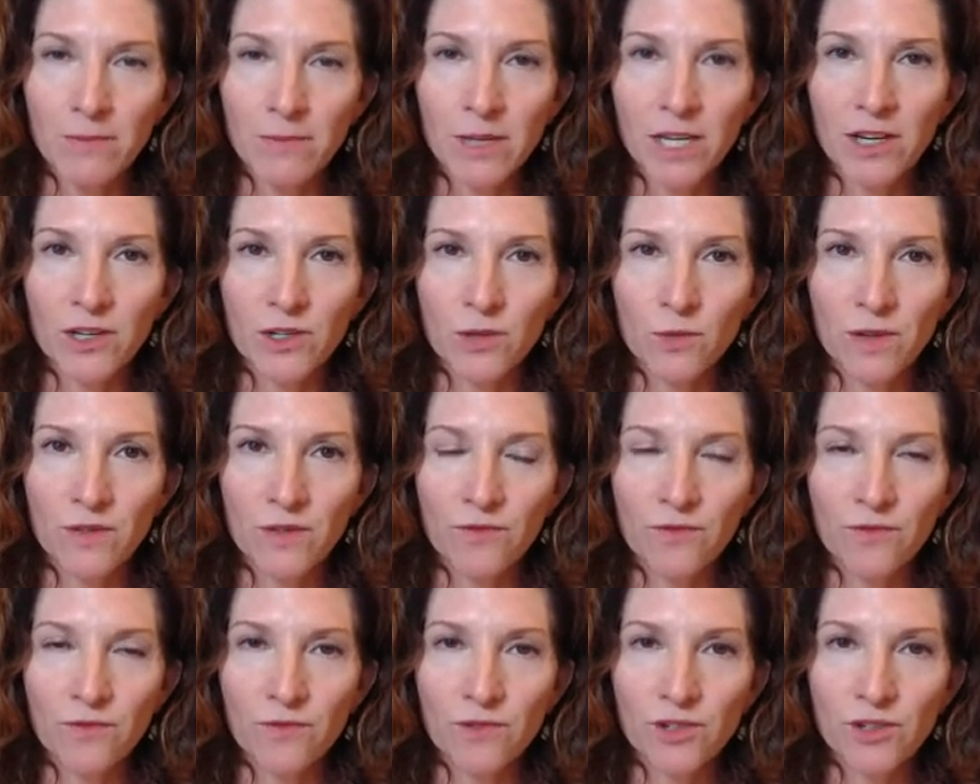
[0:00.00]
Because we've
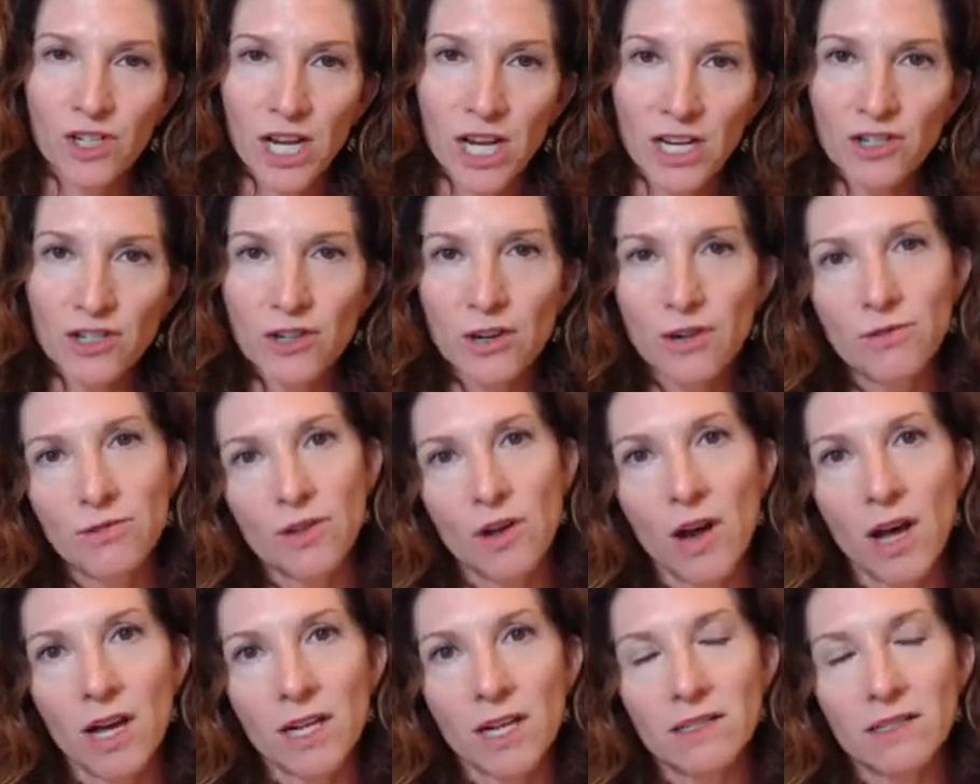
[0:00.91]
changed our
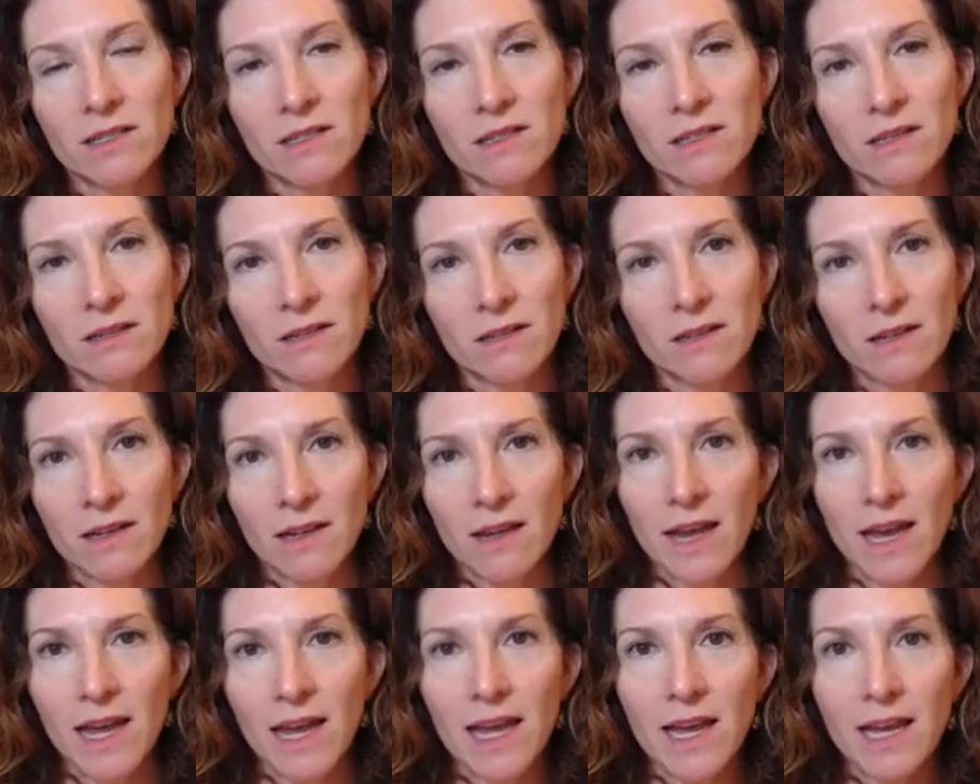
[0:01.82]
thoughts
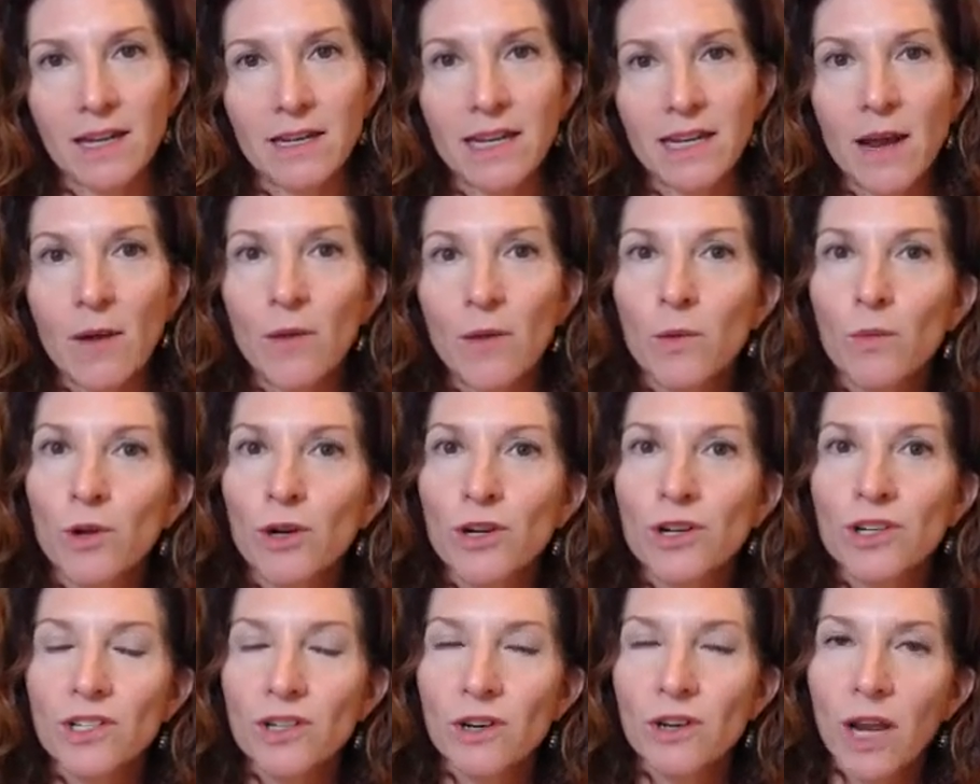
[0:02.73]
and now our
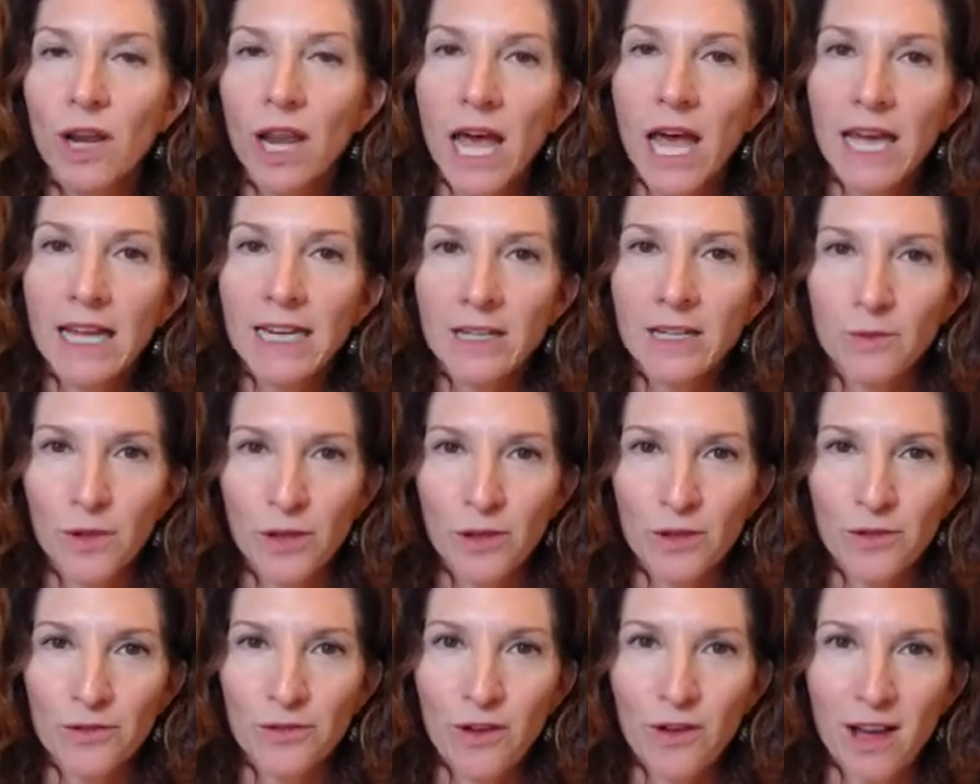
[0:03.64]
words are aligning with
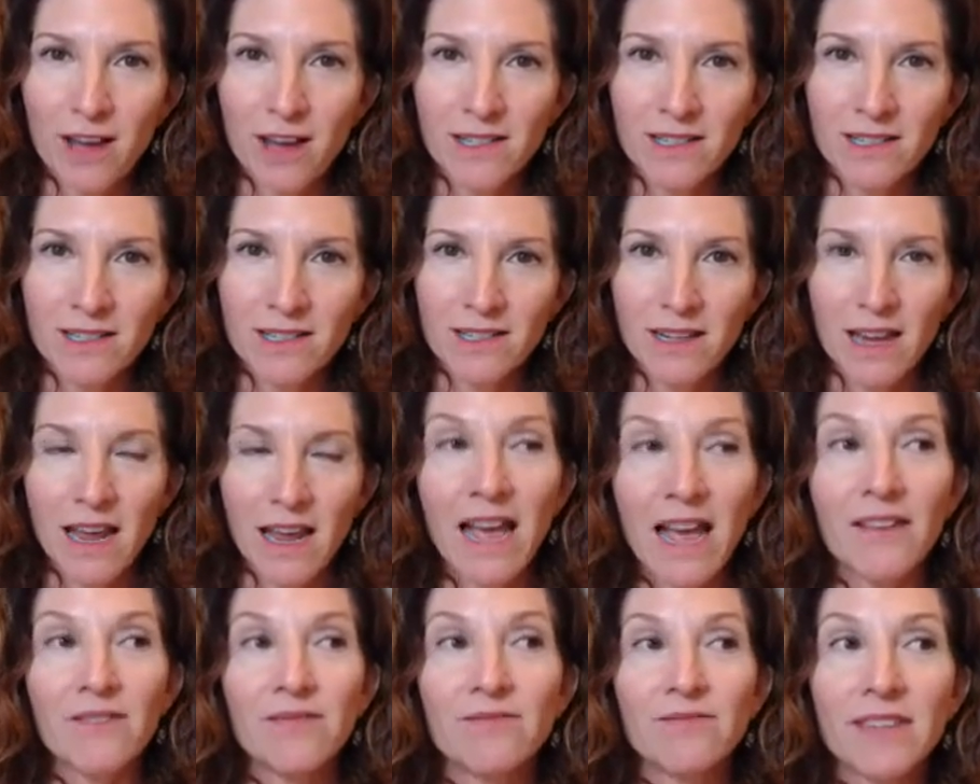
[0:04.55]
our thoughts.
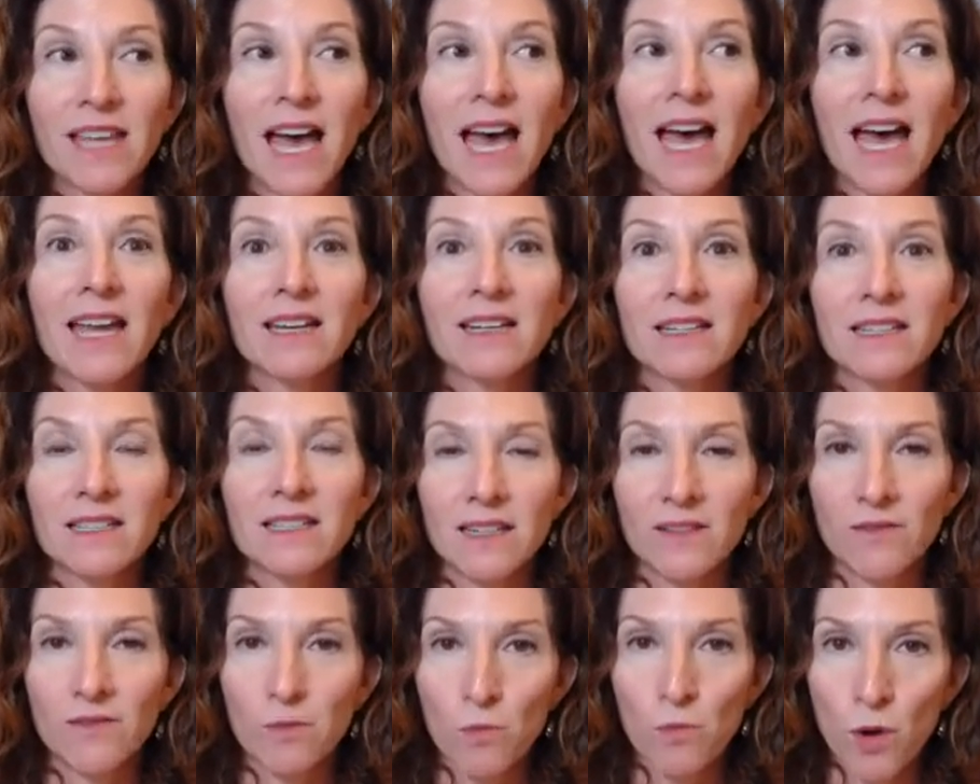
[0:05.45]
And that is
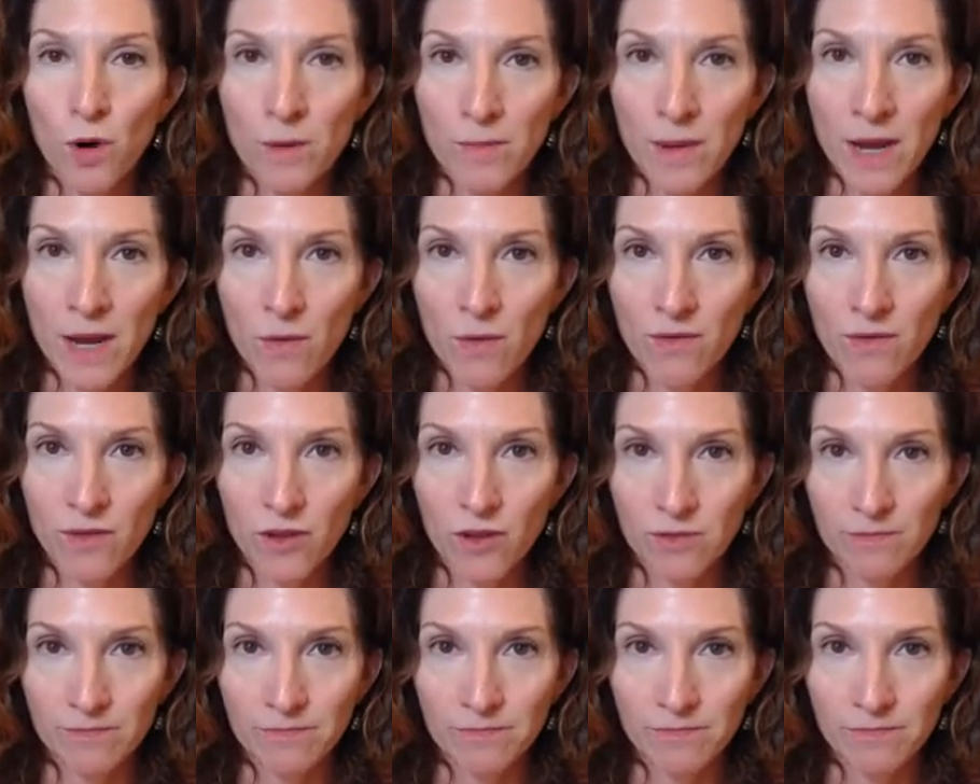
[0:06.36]
even more powerful.